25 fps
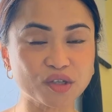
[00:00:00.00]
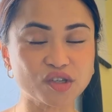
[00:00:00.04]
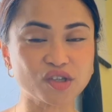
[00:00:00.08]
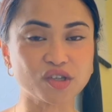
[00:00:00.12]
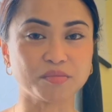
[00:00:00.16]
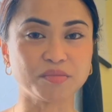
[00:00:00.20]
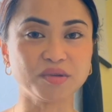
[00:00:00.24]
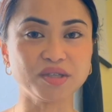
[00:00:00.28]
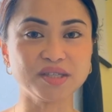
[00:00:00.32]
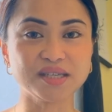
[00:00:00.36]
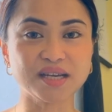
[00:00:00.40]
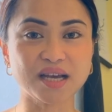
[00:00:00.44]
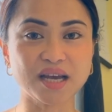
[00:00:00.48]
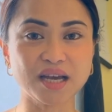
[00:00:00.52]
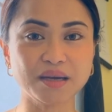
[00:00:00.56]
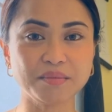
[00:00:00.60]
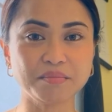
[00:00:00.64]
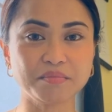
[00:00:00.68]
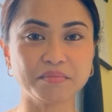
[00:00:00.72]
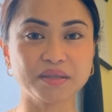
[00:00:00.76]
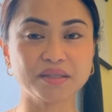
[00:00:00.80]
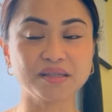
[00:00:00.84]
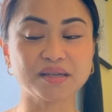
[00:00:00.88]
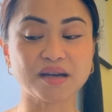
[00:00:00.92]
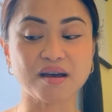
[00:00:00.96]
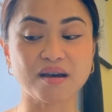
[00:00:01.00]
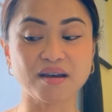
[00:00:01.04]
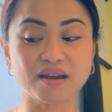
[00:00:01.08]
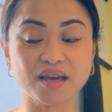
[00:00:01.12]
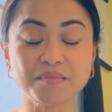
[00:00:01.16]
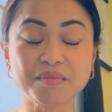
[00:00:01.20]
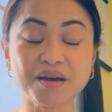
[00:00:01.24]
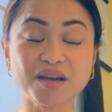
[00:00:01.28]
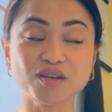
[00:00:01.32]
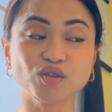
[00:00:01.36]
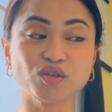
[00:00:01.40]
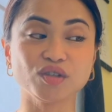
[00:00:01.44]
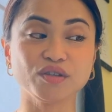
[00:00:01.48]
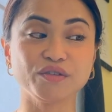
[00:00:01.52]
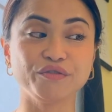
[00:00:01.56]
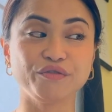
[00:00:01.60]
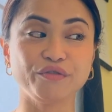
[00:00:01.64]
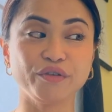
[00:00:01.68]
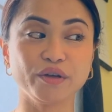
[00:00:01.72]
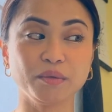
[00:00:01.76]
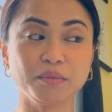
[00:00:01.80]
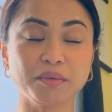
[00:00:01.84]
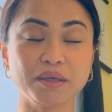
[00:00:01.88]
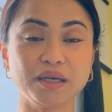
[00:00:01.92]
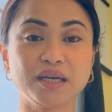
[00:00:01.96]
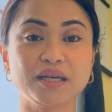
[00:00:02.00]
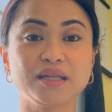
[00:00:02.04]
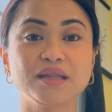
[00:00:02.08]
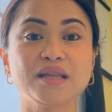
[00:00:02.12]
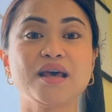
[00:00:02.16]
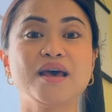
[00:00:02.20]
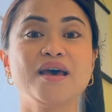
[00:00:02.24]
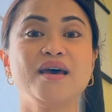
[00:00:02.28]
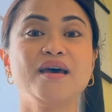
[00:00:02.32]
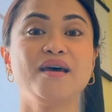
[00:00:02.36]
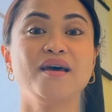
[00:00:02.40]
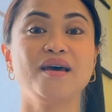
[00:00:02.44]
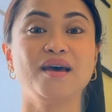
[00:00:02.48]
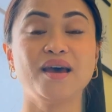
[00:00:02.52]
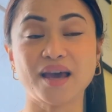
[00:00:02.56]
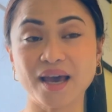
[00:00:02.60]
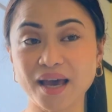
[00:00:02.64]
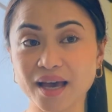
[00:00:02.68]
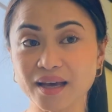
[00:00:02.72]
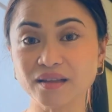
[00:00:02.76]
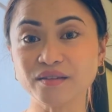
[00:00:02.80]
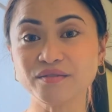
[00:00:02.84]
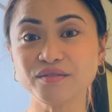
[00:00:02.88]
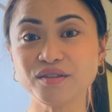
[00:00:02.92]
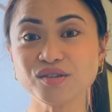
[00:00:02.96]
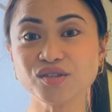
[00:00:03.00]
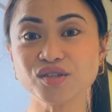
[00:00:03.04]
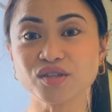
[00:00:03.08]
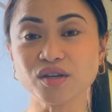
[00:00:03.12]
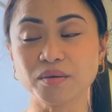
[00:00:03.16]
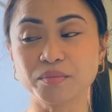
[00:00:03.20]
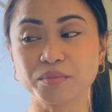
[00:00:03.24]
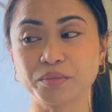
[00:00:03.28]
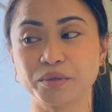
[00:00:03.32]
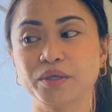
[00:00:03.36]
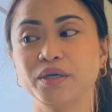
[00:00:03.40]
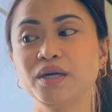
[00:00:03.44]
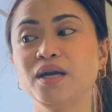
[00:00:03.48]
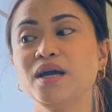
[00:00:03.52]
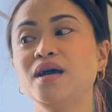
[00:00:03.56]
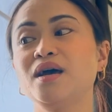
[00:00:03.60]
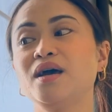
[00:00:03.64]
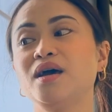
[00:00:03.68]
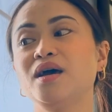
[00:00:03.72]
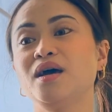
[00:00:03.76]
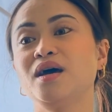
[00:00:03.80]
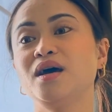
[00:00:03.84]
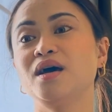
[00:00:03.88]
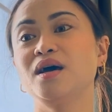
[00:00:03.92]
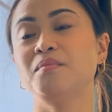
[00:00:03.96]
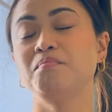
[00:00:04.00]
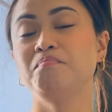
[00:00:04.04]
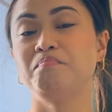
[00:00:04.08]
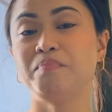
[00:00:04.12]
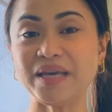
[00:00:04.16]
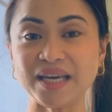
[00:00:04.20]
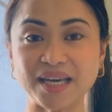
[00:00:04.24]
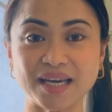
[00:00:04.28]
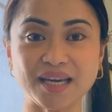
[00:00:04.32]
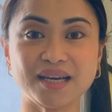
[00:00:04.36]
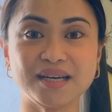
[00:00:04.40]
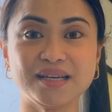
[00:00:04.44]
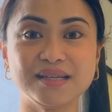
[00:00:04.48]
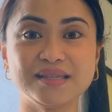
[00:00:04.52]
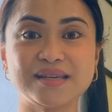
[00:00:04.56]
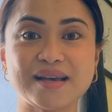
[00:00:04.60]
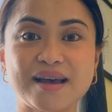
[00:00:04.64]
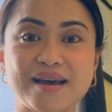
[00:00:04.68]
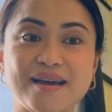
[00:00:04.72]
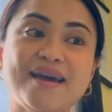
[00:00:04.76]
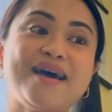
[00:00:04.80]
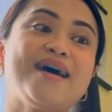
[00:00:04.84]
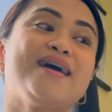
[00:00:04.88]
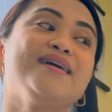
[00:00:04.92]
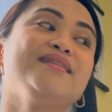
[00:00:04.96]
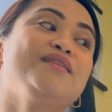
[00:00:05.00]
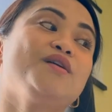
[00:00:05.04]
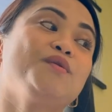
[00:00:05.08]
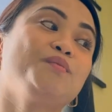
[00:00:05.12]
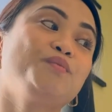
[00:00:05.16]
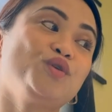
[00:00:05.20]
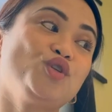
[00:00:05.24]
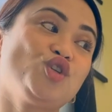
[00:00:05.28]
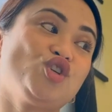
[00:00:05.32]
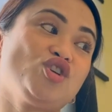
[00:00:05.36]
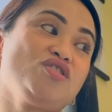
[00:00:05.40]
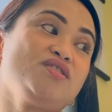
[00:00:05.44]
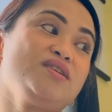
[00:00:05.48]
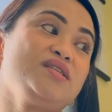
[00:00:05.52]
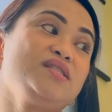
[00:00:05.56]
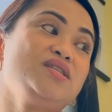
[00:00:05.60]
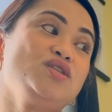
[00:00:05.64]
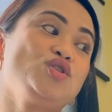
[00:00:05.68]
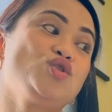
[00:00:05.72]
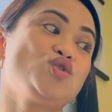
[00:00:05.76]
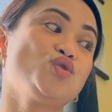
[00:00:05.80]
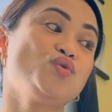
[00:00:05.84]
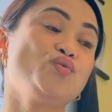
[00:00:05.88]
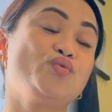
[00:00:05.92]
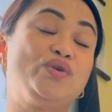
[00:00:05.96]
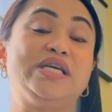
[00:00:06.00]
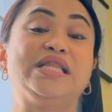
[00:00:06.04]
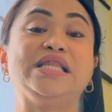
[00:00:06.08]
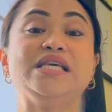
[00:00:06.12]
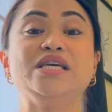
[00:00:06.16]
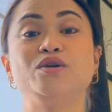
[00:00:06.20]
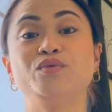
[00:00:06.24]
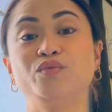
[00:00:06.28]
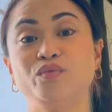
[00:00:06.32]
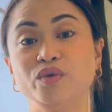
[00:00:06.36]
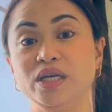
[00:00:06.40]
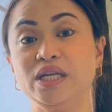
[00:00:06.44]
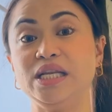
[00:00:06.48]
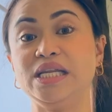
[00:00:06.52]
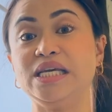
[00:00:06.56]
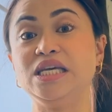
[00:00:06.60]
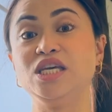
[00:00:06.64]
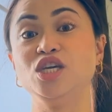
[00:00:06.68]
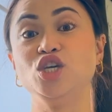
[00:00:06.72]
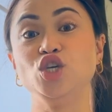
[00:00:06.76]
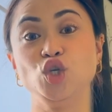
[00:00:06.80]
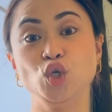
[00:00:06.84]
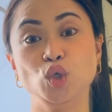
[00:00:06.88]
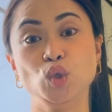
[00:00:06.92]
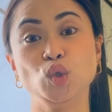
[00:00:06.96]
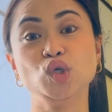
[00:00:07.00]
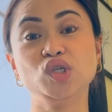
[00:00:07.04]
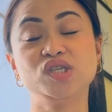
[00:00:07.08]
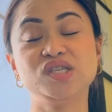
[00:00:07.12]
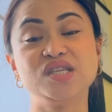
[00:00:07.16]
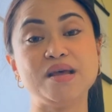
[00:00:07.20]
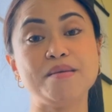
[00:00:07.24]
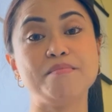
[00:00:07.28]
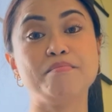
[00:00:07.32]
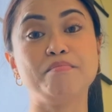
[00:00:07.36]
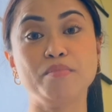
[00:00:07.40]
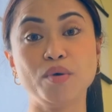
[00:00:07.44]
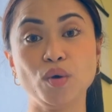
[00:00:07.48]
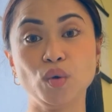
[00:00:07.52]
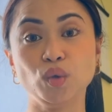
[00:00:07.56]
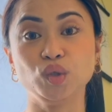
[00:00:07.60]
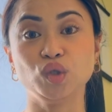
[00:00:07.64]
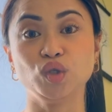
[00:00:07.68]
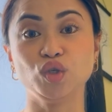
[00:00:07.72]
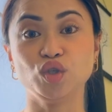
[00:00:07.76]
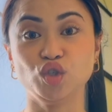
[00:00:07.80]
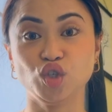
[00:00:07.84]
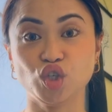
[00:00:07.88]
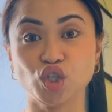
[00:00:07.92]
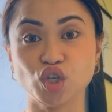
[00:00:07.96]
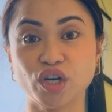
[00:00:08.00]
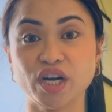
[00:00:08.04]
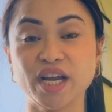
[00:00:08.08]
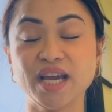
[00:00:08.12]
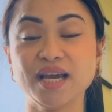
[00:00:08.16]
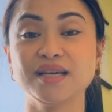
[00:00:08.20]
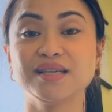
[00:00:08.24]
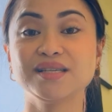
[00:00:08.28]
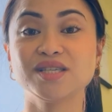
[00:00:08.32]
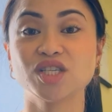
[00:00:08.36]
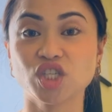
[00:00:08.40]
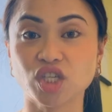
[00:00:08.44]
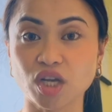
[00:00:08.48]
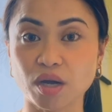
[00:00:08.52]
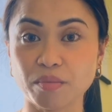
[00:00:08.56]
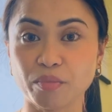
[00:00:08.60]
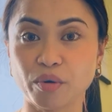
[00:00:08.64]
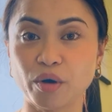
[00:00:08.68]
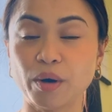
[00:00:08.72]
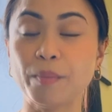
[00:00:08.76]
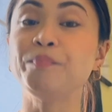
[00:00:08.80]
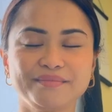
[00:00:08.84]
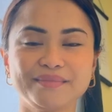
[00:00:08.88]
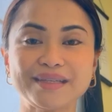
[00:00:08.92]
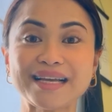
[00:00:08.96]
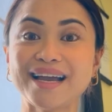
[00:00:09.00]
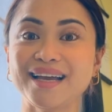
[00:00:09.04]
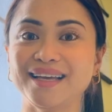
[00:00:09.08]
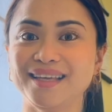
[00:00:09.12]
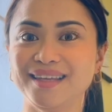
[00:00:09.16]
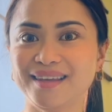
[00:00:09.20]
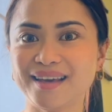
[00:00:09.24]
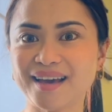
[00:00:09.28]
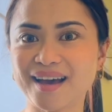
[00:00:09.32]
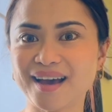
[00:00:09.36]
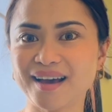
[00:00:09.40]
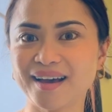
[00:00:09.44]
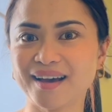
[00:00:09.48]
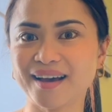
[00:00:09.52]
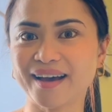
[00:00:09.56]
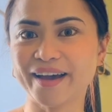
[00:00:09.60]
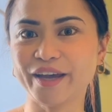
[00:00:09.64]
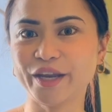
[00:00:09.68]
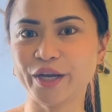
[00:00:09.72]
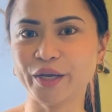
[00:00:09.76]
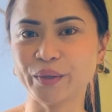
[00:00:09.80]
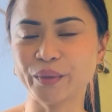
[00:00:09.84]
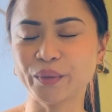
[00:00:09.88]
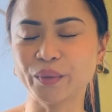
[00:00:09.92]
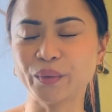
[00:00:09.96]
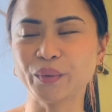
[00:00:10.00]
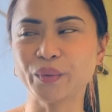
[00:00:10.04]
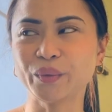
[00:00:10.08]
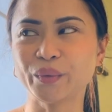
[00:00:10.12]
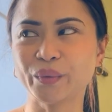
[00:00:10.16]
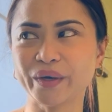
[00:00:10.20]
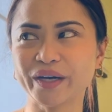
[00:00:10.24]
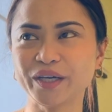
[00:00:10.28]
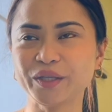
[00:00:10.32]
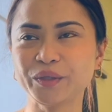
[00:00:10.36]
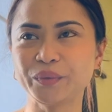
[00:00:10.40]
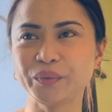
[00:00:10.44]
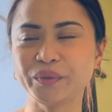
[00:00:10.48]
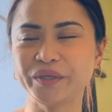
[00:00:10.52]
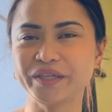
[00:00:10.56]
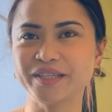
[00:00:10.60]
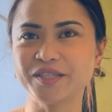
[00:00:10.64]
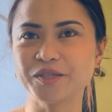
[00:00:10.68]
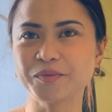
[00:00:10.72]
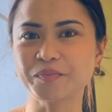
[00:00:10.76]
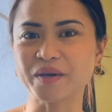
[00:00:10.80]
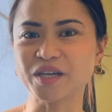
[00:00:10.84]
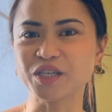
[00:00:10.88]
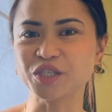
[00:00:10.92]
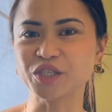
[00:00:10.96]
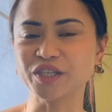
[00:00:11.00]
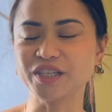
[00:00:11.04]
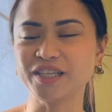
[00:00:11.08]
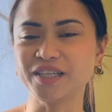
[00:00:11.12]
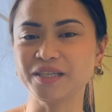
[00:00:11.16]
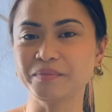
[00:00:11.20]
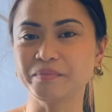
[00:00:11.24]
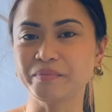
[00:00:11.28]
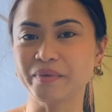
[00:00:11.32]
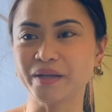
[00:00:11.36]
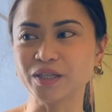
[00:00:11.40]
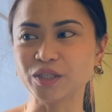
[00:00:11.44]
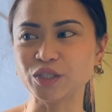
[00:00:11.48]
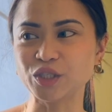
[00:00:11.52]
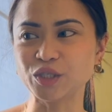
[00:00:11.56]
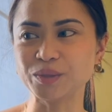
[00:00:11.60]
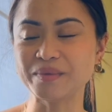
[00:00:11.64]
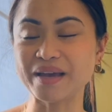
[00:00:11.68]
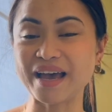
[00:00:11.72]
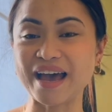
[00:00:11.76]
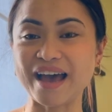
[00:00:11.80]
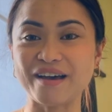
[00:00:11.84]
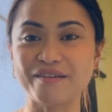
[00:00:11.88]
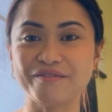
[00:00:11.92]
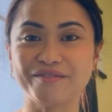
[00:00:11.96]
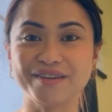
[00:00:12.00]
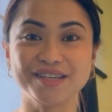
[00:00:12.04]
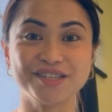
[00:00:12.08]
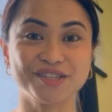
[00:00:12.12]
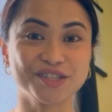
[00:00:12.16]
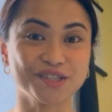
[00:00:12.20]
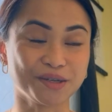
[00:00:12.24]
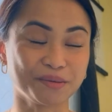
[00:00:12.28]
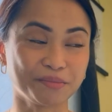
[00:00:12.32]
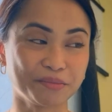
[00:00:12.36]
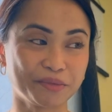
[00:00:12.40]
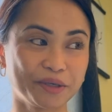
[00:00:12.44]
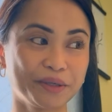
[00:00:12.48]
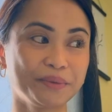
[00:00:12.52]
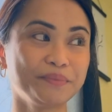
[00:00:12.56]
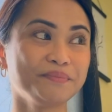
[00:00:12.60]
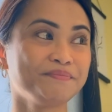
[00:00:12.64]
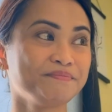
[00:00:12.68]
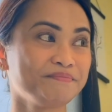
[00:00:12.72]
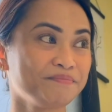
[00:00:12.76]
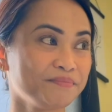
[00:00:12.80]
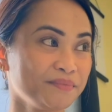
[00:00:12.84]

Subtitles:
summertime, but I am actually filming it end of the summer because I had the opportunity to really use them both during summer. Yeah, I know, quite weird, especially in Belgium having summer.